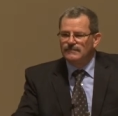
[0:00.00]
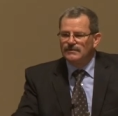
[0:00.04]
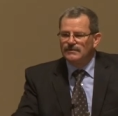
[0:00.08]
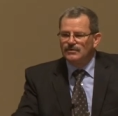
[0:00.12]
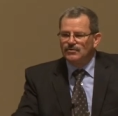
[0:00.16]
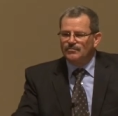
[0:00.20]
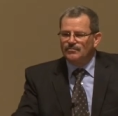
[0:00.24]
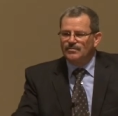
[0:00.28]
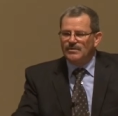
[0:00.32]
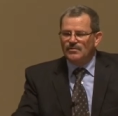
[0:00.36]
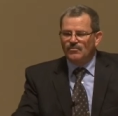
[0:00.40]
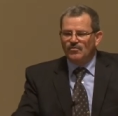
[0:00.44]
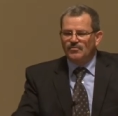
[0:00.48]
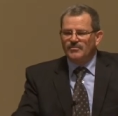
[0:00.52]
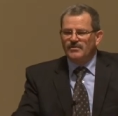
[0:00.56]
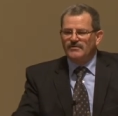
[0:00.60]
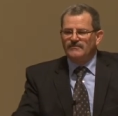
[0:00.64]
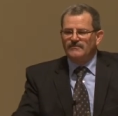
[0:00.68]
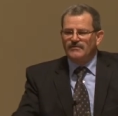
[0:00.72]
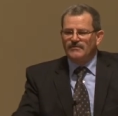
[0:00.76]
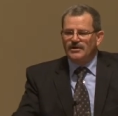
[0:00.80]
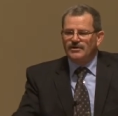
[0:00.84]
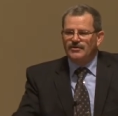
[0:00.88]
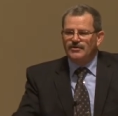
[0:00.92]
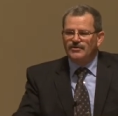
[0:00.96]
You people have been
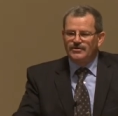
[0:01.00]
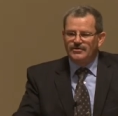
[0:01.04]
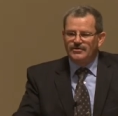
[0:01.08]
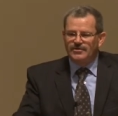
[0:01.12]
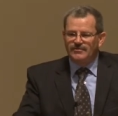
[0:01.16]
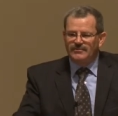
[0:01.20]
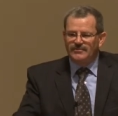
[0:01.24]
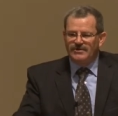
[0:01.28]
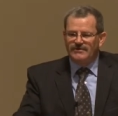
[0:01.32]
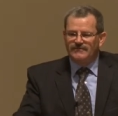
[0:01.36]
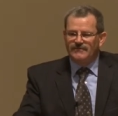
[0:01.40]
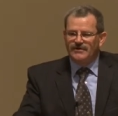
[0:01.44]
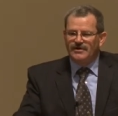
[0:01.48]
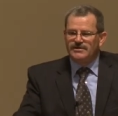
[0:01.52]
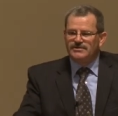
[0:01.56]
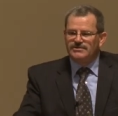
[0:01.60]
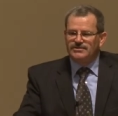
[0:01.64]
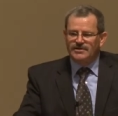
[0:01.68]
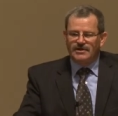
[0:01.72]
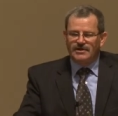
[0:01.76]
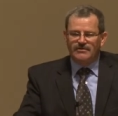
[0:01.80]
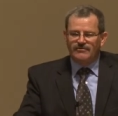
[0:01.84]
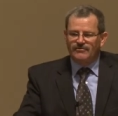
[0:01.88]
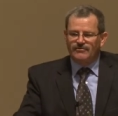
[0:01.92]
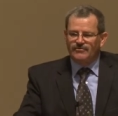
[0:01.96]
very good to me, very
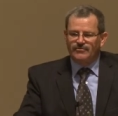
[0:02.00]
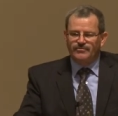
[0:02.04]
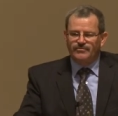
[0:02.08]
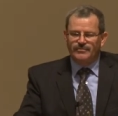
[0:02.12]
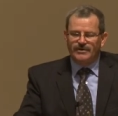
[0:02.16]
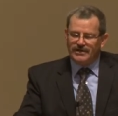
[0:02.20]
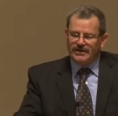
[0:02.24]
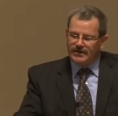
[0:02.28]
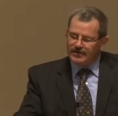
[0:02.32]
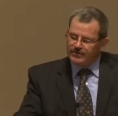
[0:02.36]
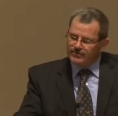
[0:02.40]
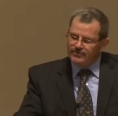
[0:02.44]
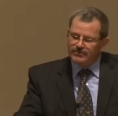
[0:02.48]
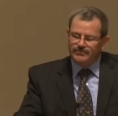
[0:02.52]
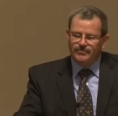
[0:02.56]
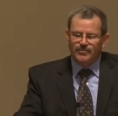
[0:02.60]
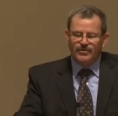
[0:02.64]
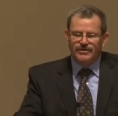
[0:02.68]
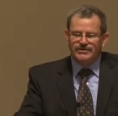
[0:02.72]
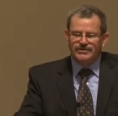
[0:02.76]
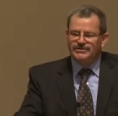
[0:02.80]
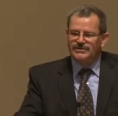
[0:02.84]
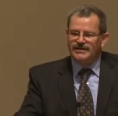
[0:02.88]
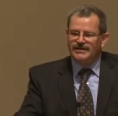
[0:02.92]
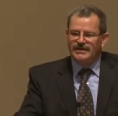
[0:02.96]
generous with me, and I do
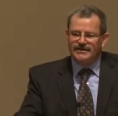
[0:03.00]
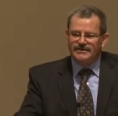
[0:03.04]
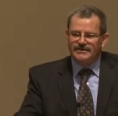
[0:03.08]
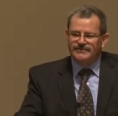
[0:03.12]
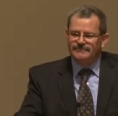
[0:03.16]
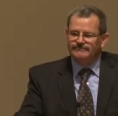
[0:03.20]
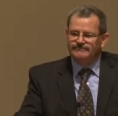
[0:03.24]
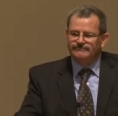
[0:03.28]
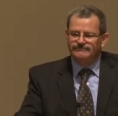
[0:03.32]
appreciate it.